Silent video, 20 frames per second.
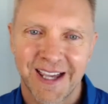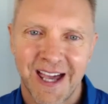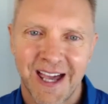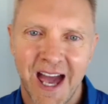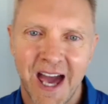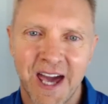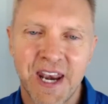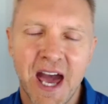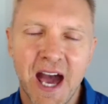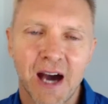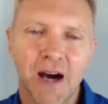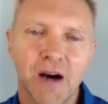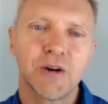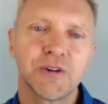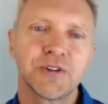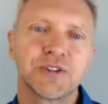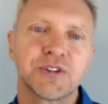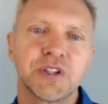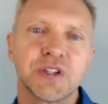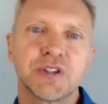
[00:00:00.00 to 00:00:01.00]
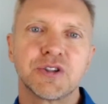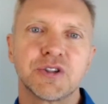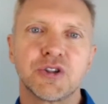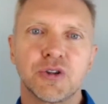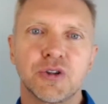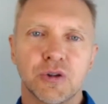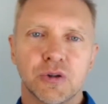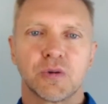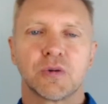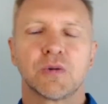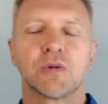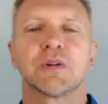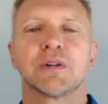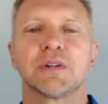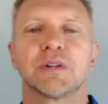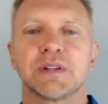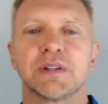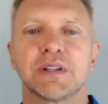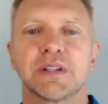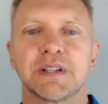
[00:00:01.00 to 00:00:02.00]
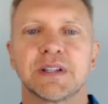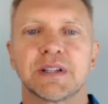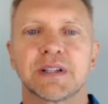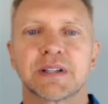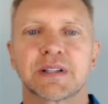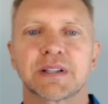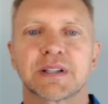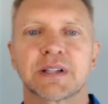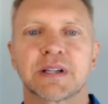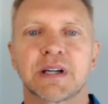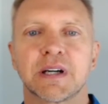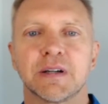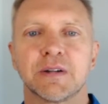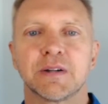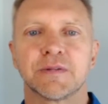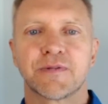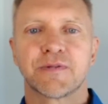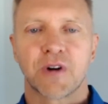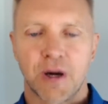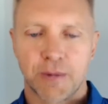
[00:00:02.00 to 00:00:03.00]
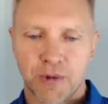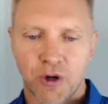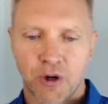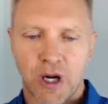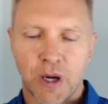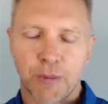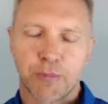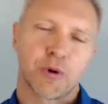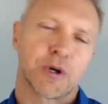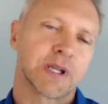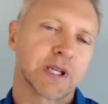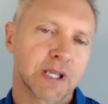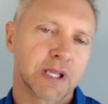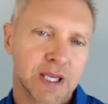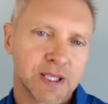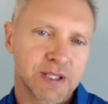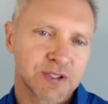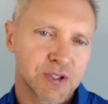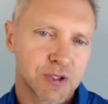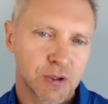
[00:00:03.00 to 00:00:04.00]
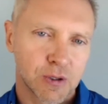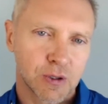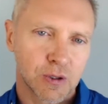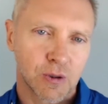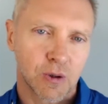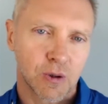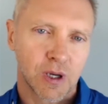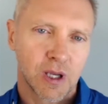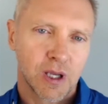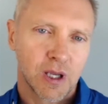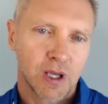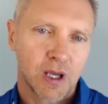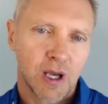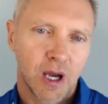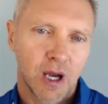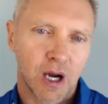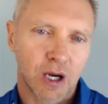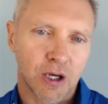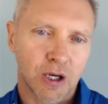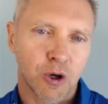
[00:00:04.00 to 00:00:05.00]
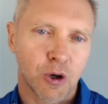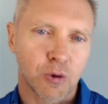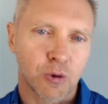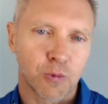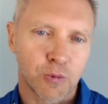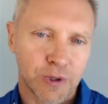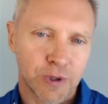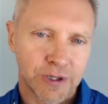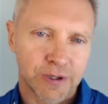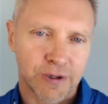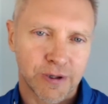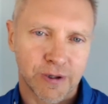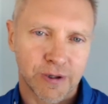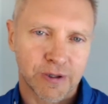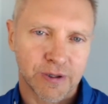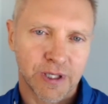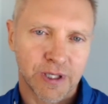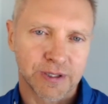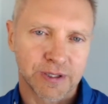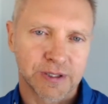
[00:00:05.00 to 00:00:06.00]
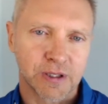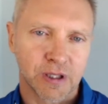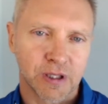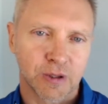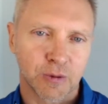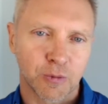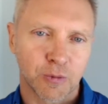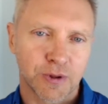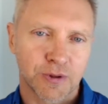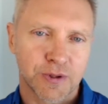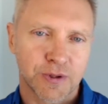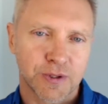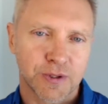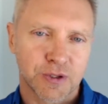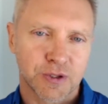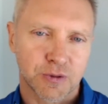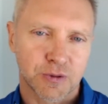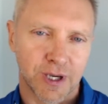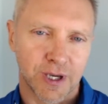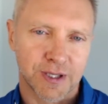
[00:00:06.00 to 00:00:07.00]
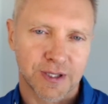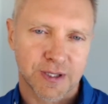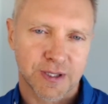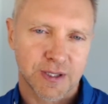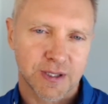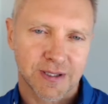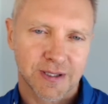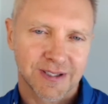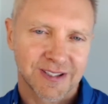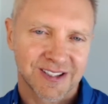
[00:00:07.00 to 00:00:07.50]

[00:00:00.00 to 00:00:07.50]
And how did you go from your upbringing into a career in dealing with stress?